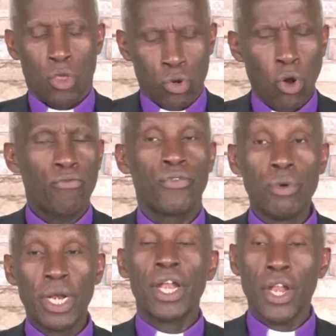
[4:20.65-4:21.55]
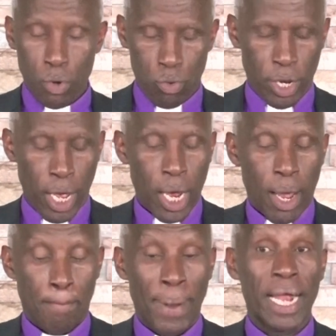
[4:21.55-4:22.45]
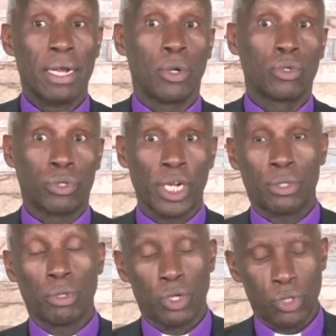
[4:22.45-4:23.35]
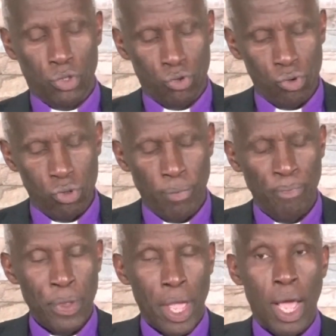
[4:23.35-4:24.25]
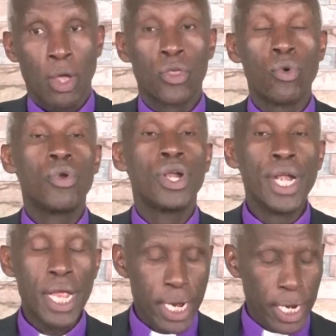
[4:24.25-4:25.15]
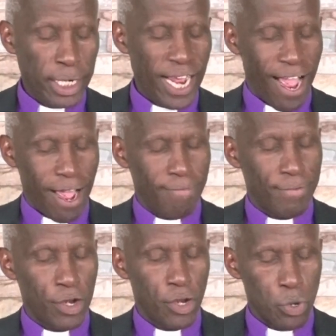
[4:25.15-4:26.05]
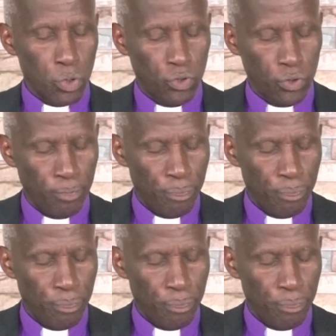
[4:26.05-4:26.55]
You don't feel renewed. But I want to tell you the truth. You need avenues